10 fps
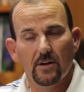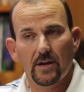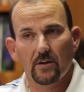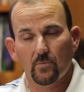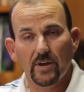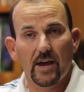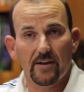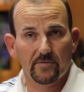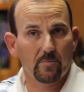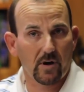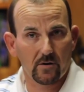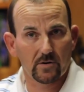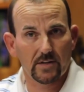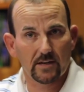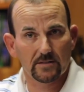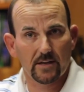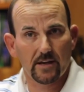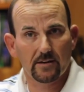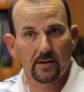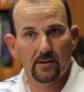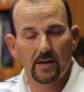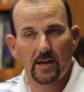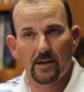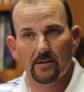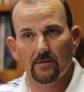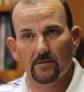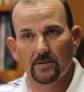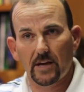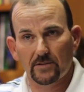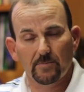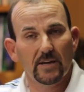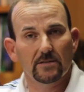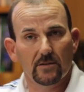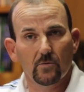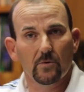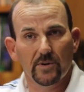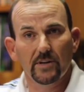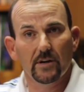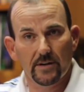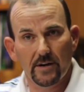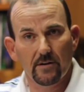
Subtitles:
And we have to prioritize that. And that's basically what we've done